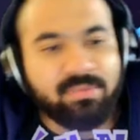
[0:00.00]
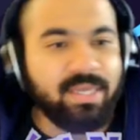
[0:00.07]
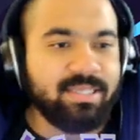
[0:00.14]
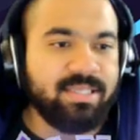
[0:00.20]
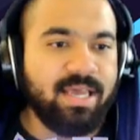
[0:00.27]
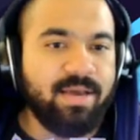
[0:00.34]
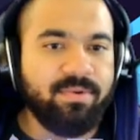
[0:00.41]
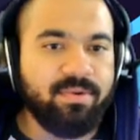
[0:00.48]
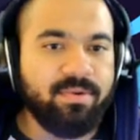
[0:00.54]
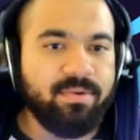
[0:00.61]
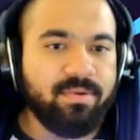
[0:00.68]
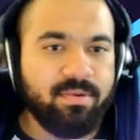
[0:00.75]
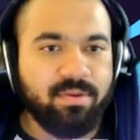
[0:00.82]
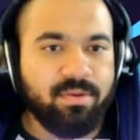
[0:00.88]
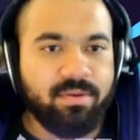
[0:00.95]
That's that
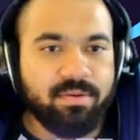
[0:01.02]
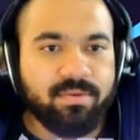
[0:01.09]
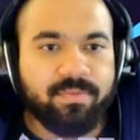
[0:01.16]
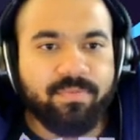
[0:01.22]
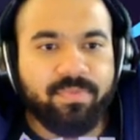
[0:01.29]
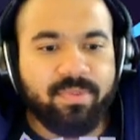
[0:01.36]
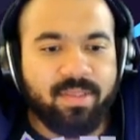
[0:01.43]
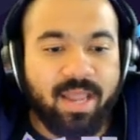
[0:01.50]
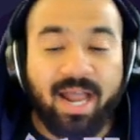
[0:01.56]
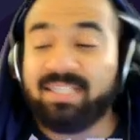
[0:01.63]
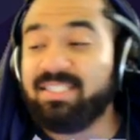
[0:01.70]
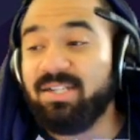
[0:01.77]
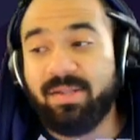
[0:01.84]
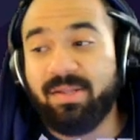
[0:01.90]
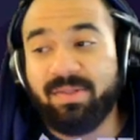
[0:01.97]
one.
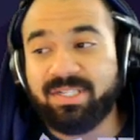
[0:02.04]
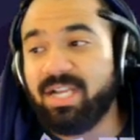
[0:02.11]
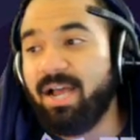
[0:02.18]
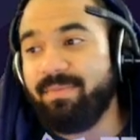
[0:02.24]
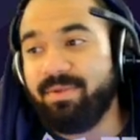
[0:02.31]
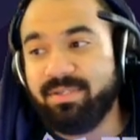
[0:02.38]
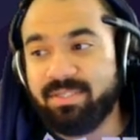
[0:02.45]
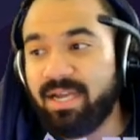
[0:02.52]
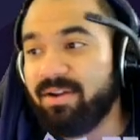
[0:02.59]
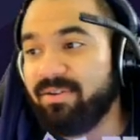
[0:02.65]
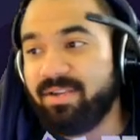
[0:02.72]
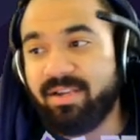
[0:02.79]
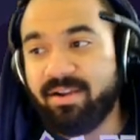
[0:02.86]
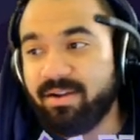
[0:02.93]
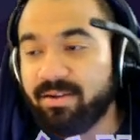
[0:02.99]
I still love the shop music. I
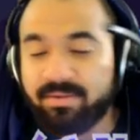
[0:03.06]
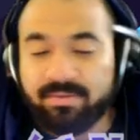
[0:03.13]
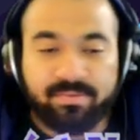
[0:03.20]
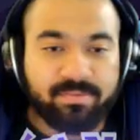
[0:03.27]
don't care.